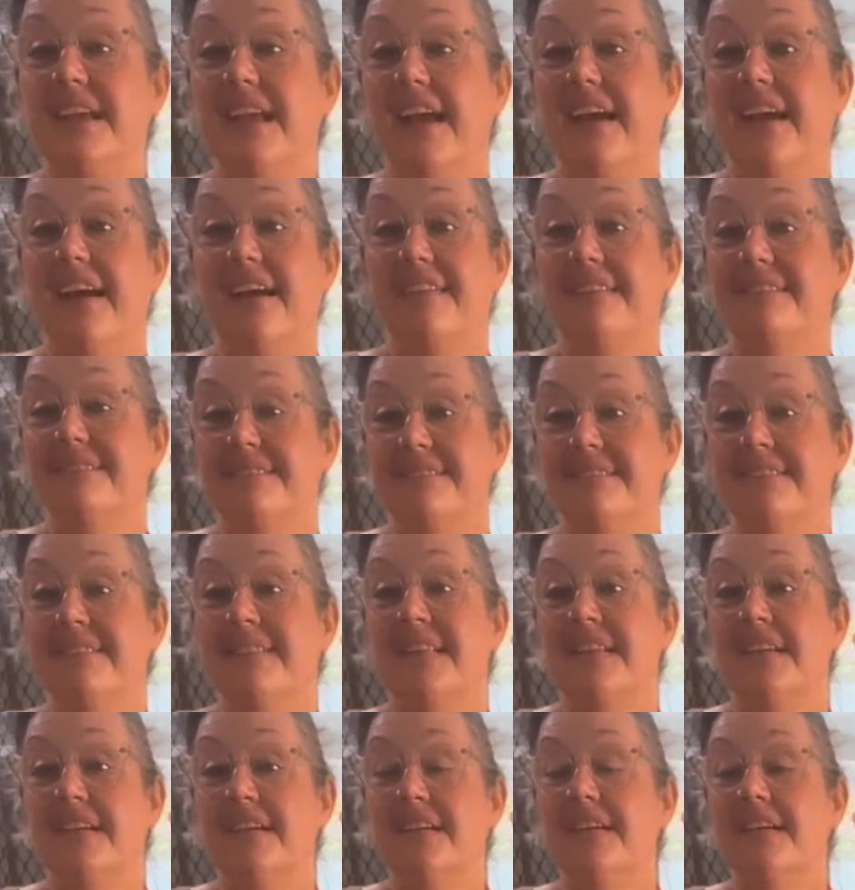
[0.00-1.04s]
Yeah,
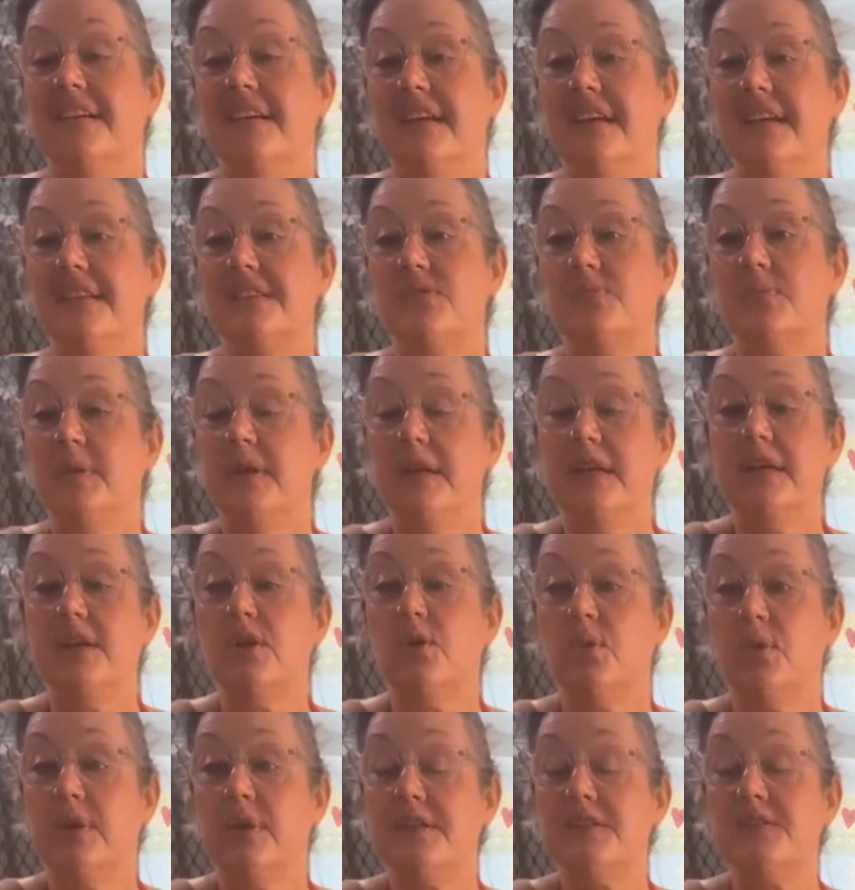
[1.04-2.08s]
it's really
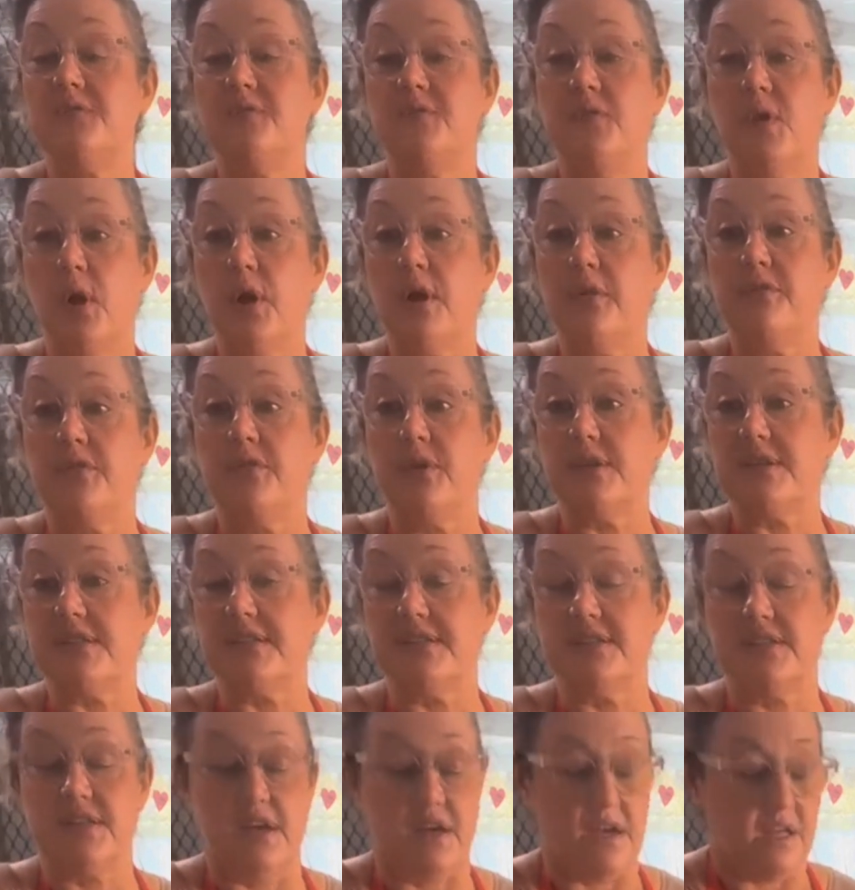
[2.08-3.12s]
good and it's very
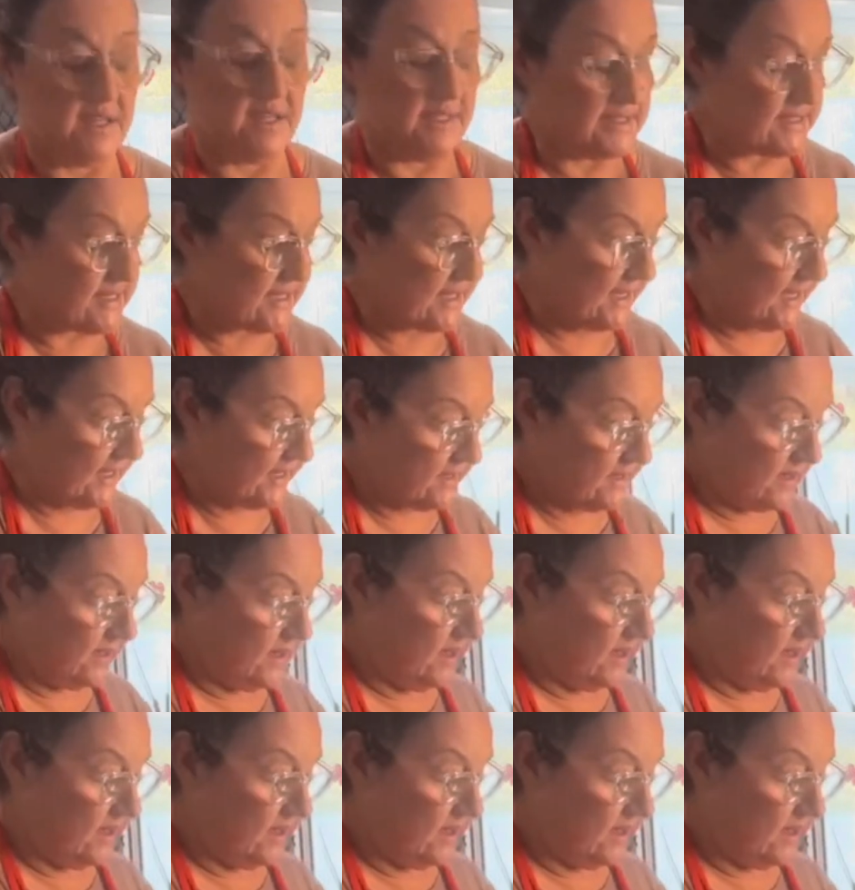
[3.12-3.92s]
versatile indeed.